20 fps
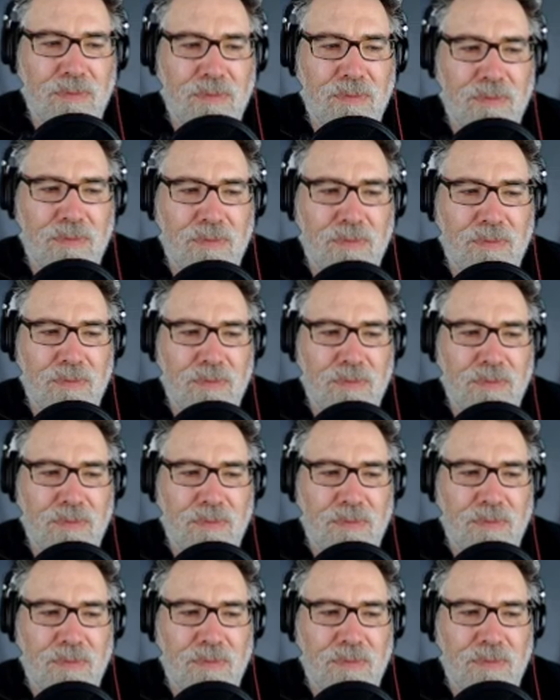
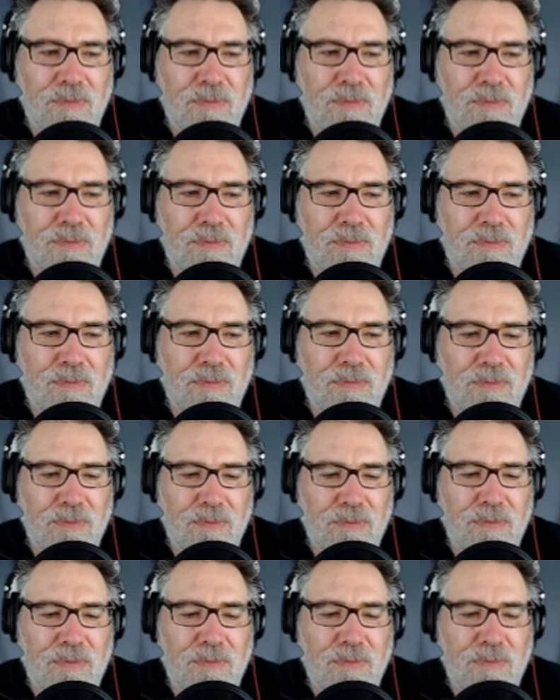
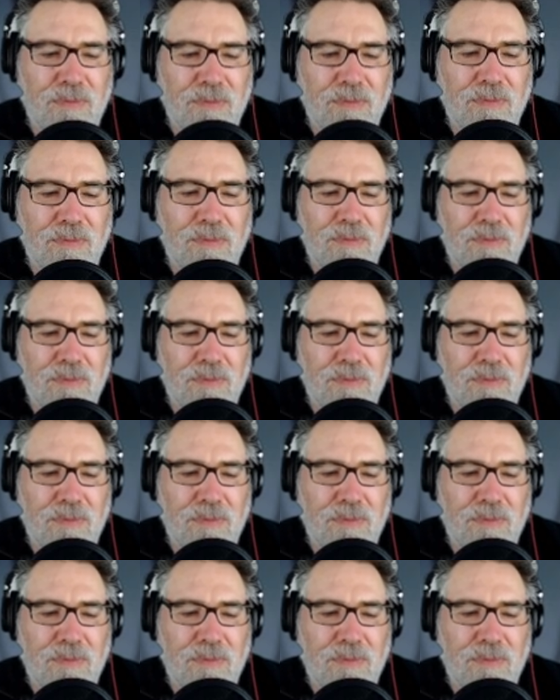No words are spoken by the person on screen.